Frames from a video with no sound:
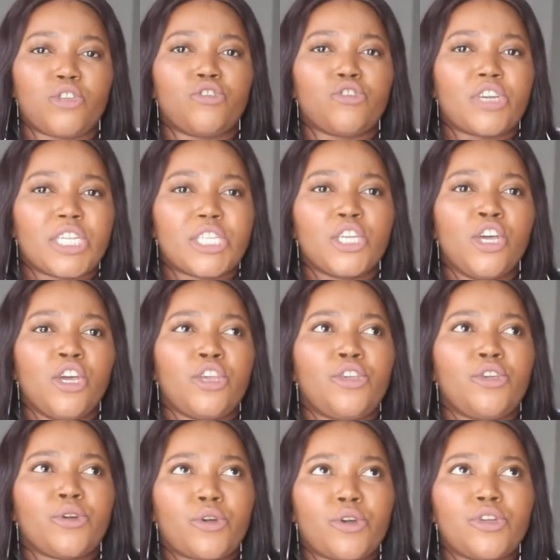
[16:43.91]
You
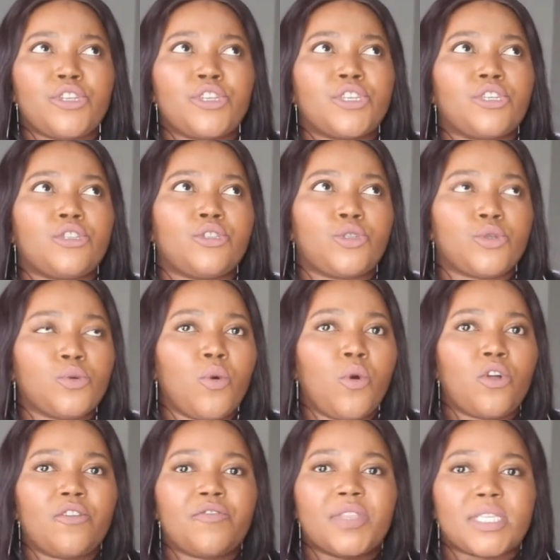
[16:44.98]
could do
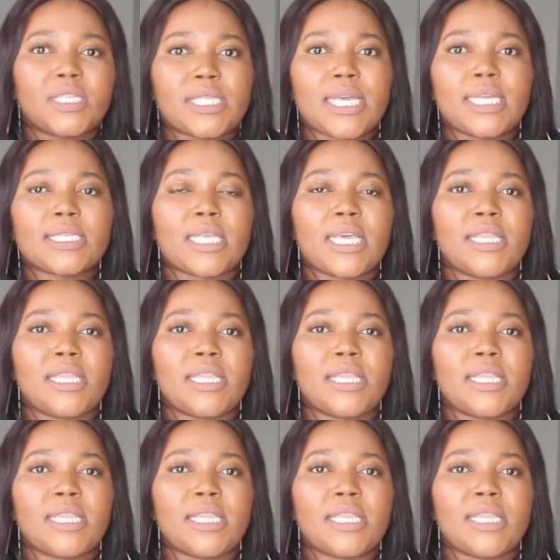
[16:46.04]
all of these things